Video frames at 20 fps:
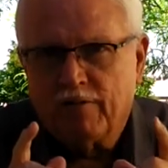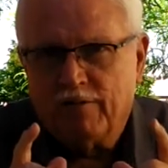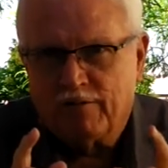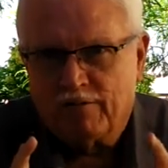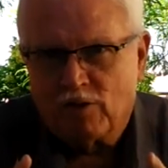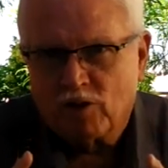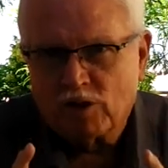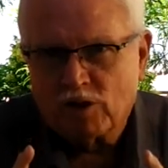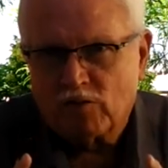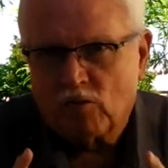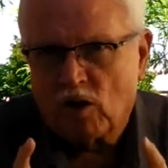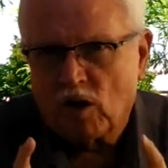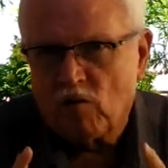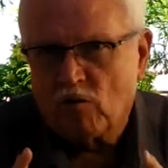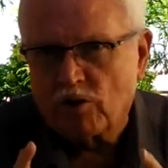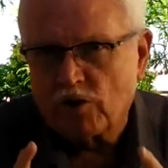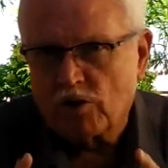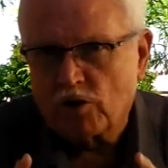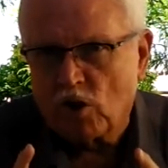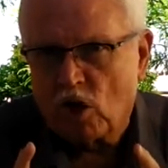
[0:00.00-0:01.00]
first of all, I
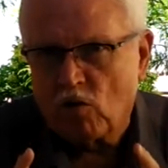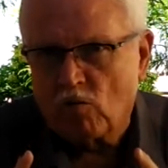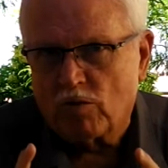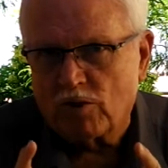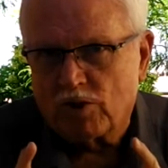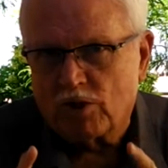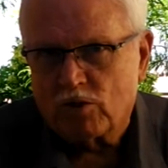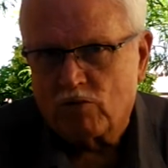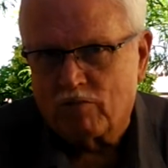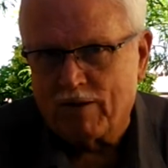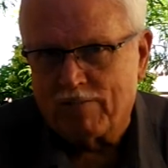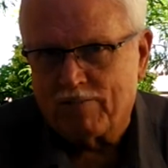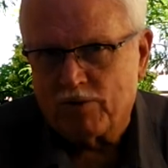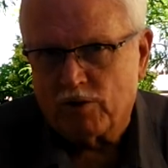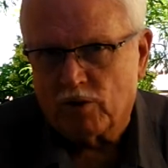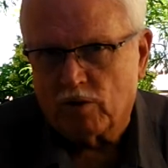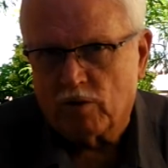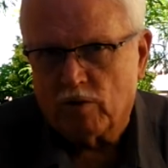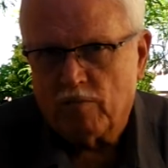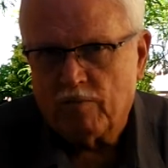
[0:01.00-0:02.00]
want to start with
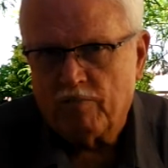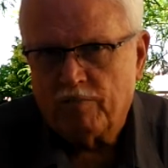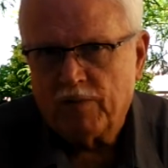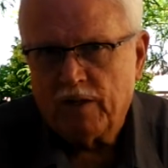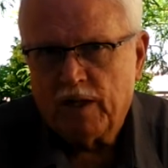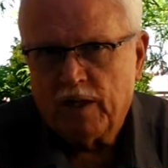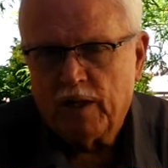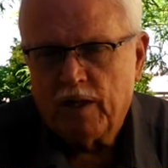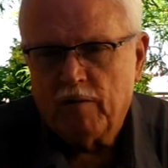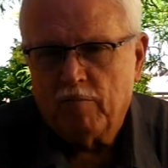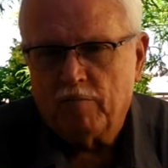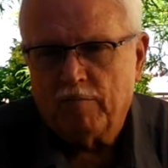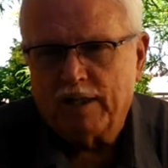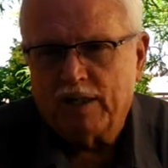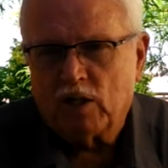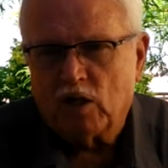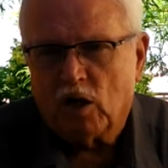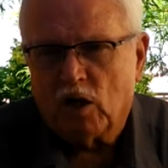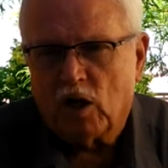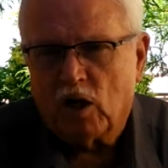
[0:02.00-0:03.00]
scripture,
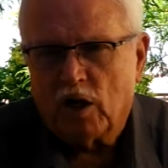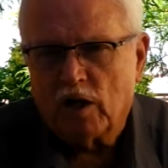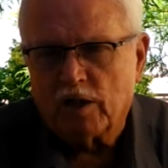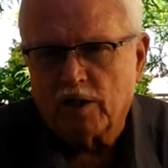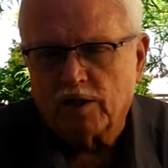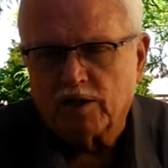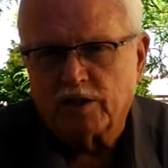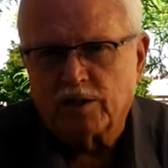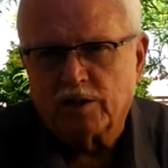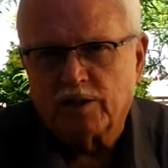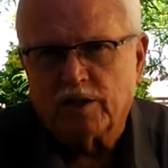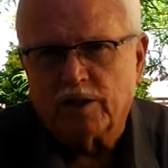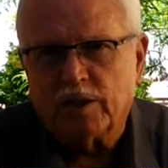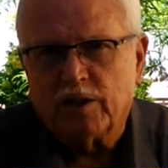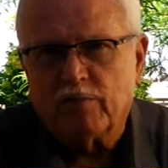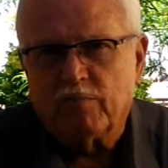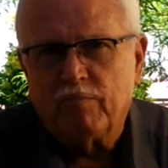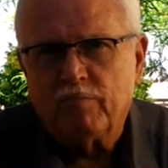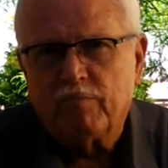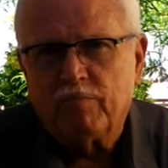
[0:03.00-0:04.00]
because
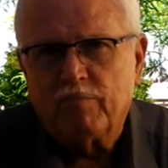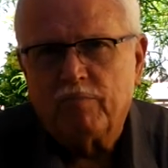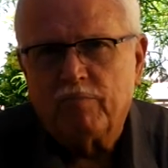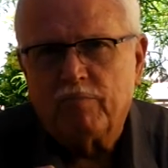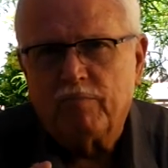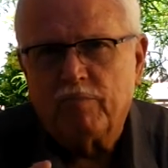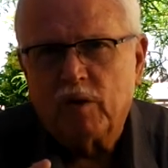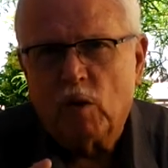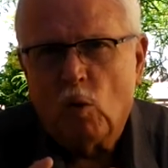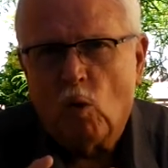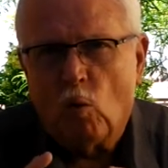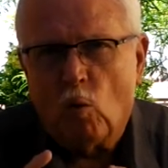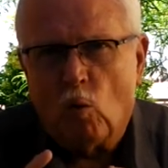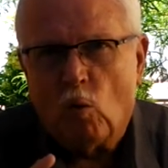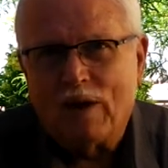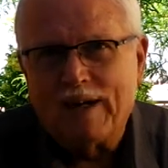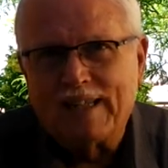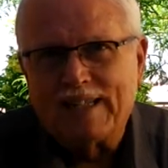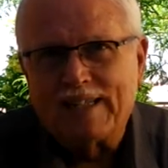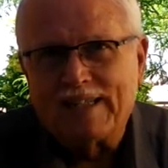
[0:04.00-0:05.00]
the
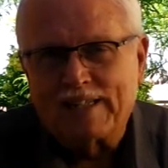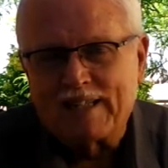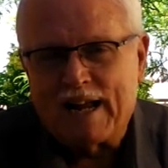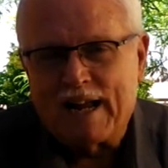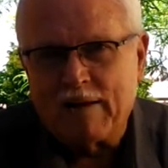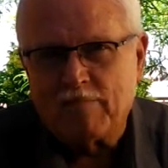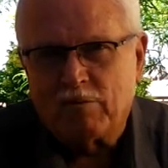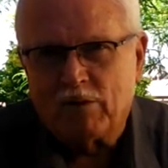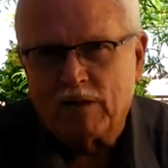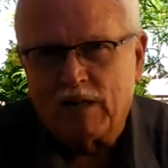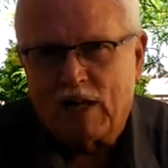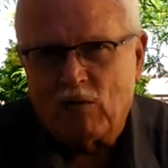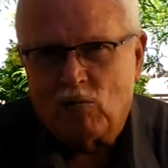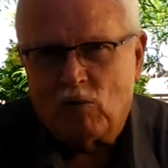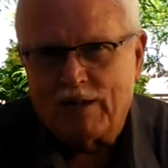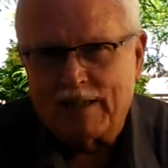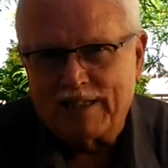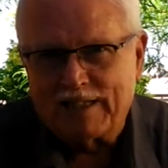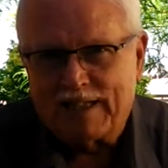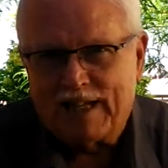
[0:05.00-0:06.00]
one example I
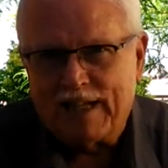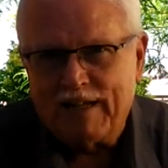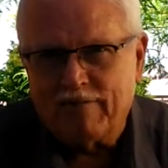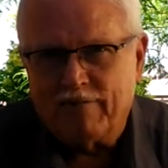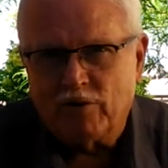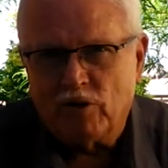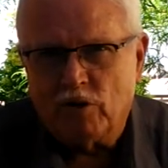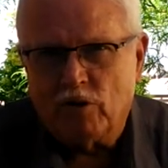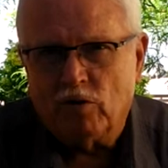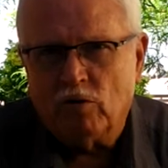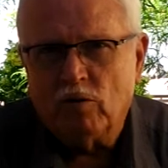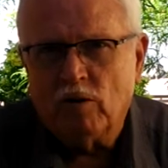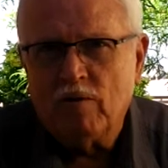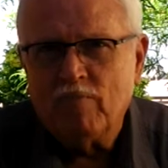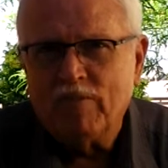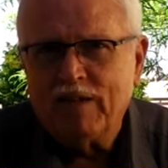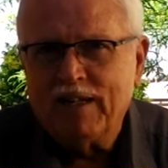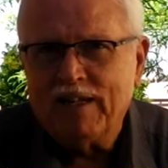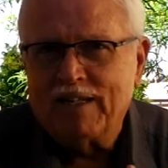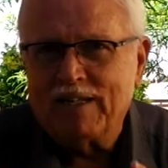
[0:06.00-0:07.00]
want to give you
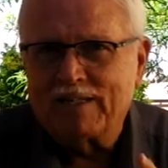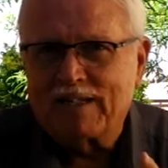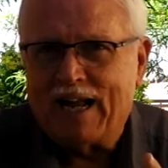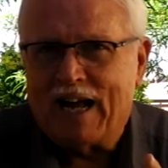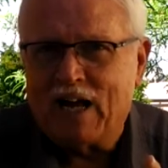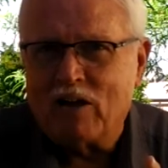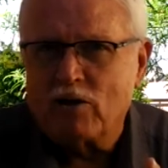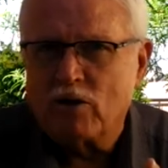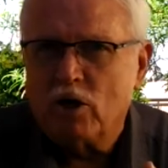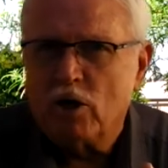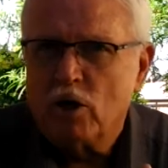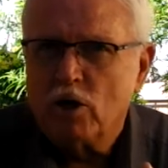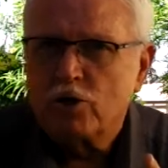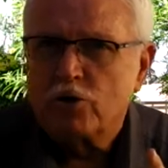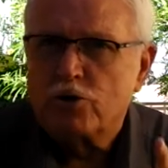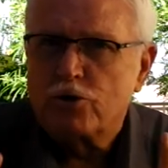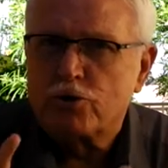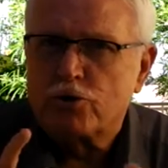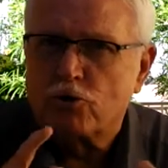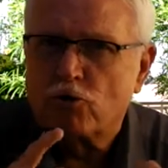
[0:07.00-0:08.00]
is how
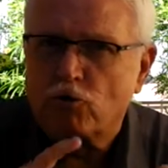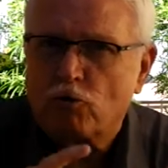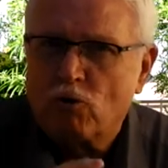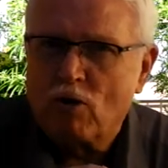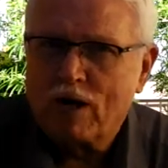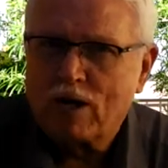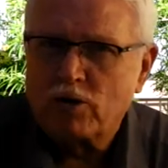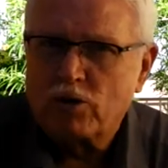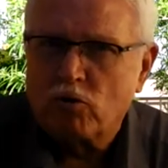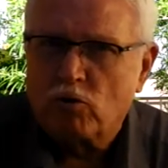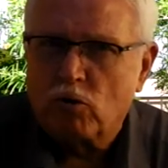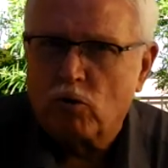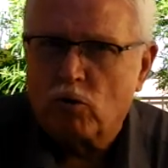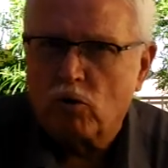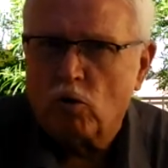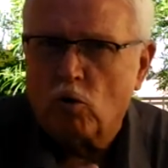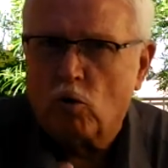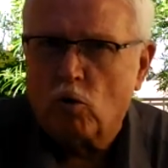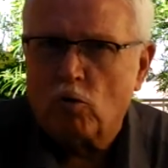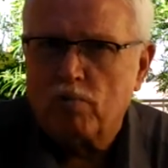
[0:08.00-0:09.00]

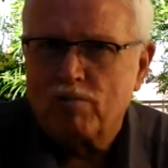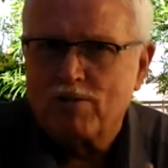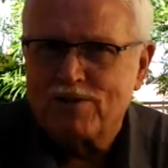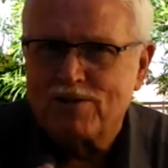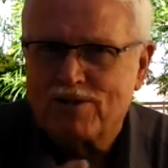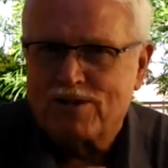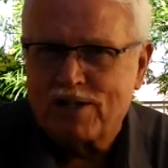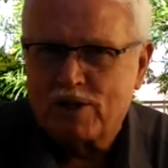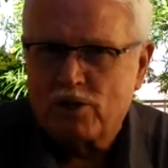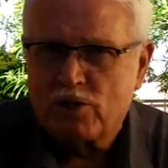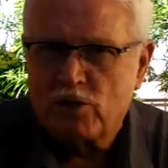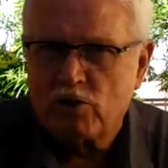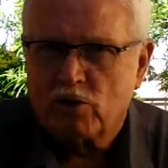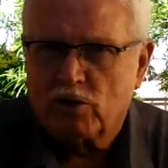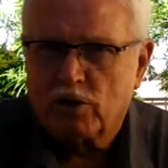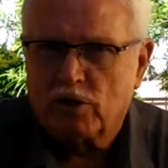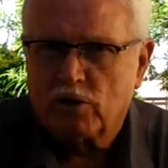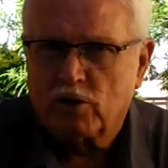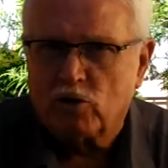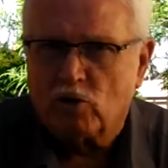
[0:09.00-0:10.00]
structural or
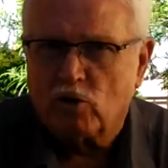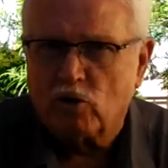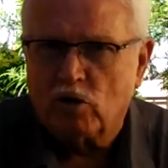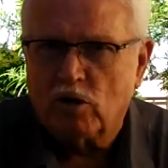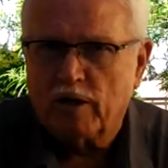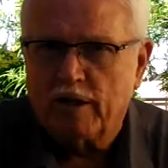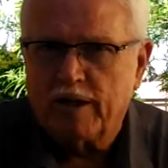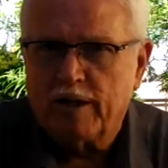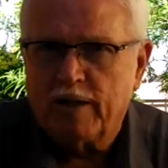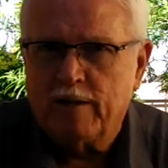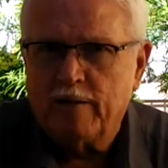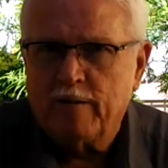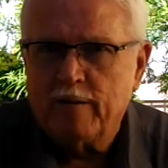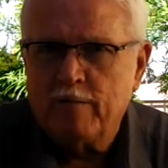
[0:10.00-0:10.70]
positional authority